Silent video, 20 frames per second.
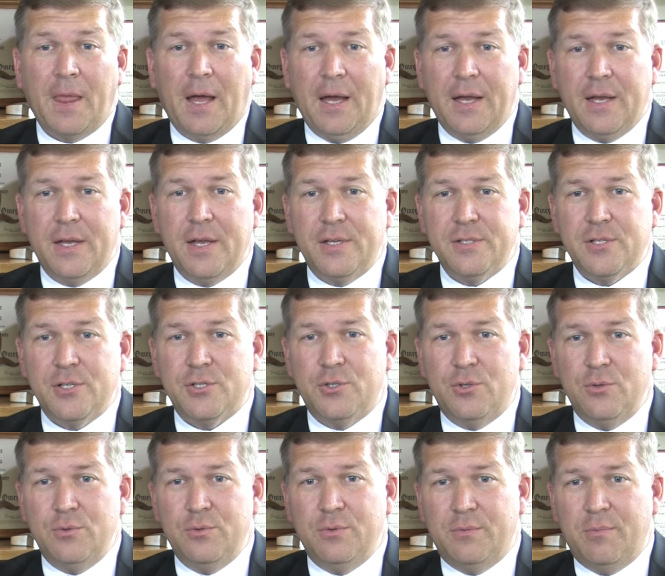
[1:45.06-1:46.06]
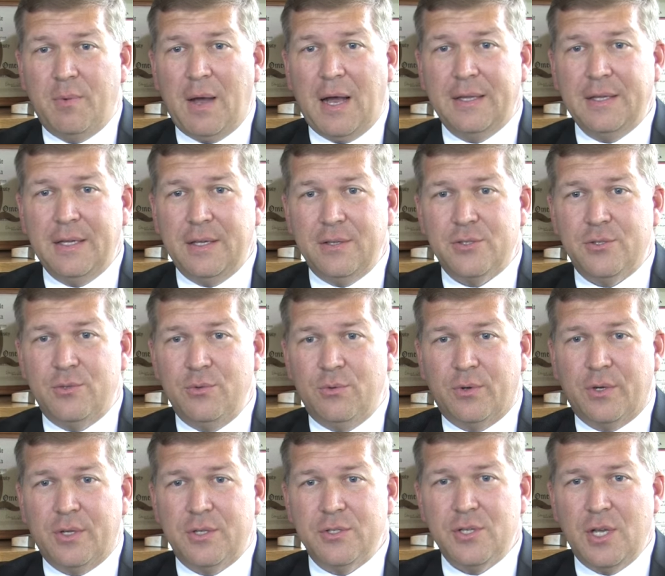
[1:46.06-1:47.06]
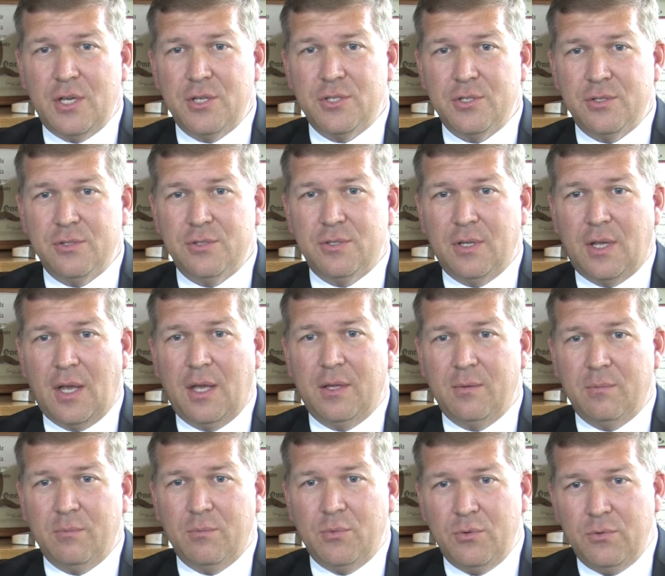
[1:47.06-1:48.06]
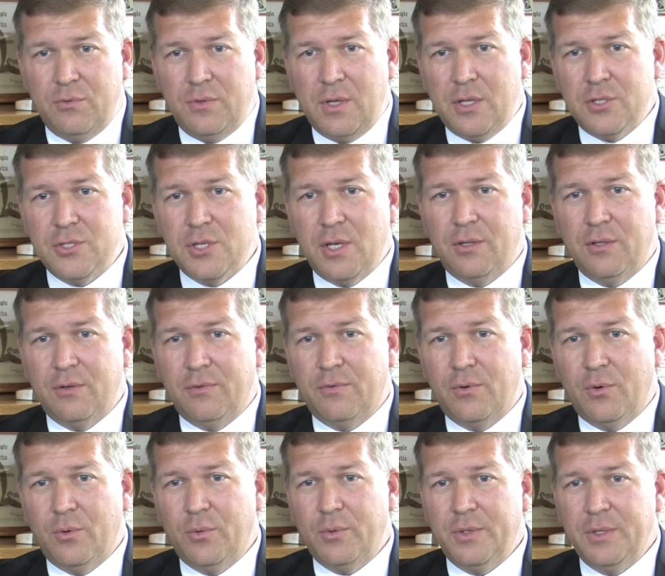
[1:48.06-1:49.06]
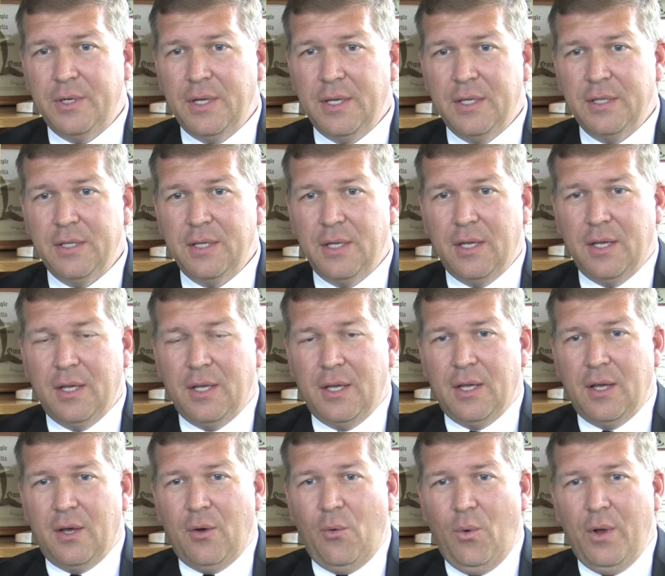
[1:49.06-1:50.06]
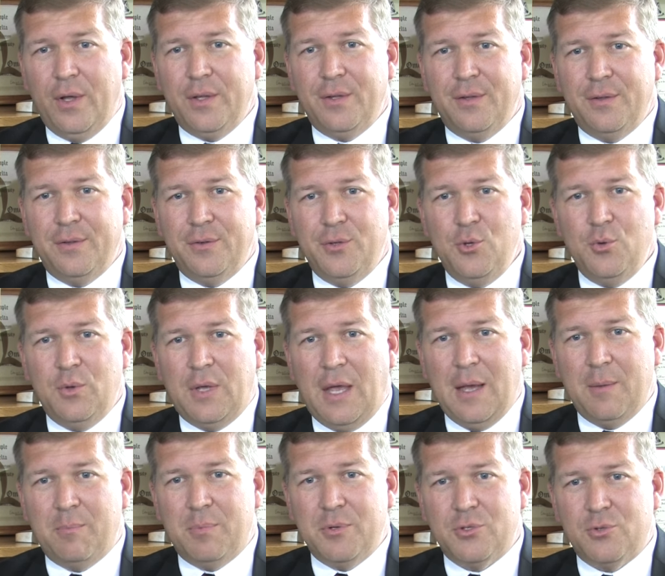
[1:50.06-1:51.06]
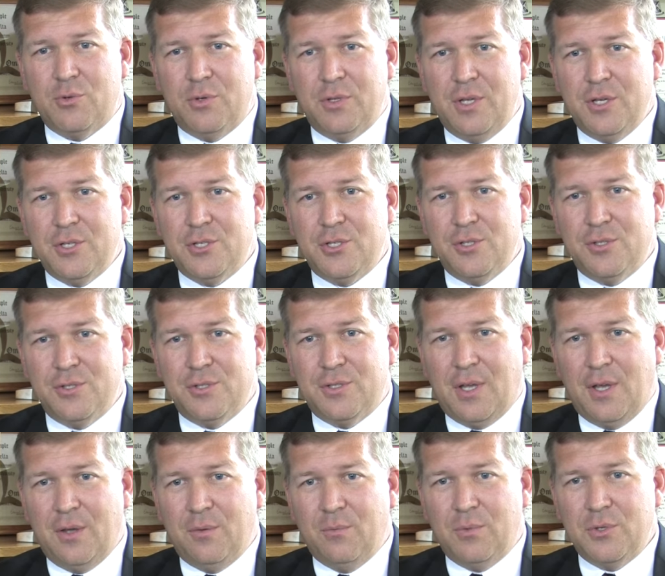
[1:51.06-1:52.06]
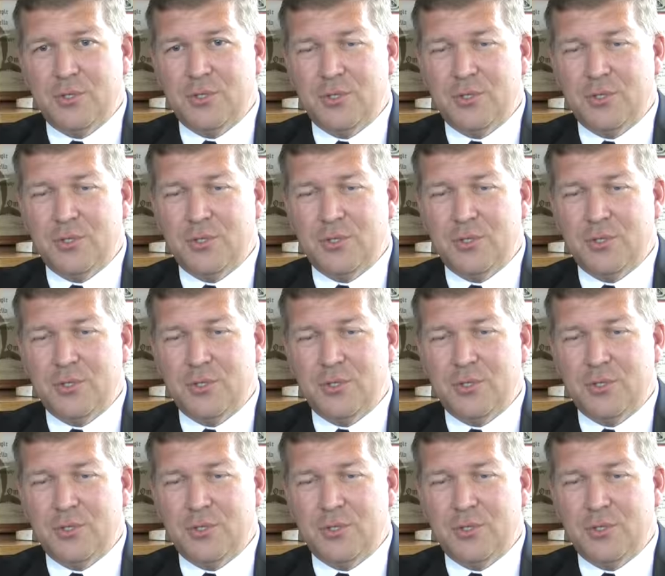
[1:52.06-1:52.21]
uh, as a student body and student organizations to kind of move the agenda forward and what new campus traditions can we